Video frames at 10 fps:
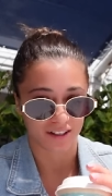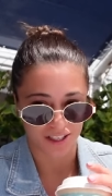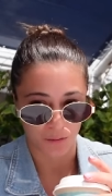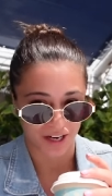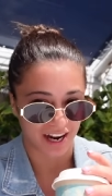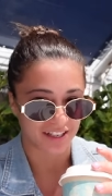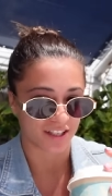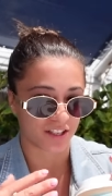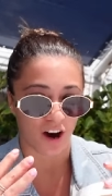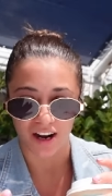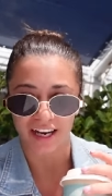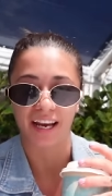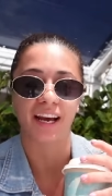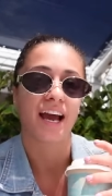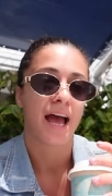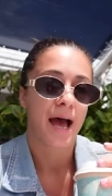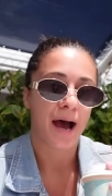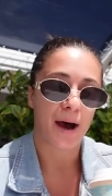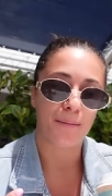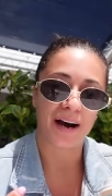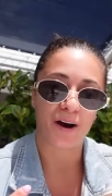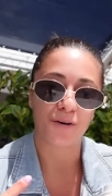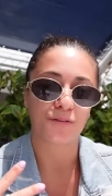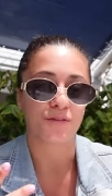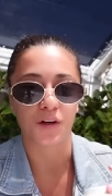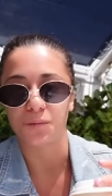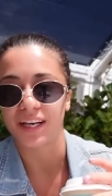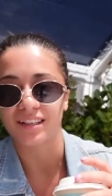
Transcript: So we got to talking about filming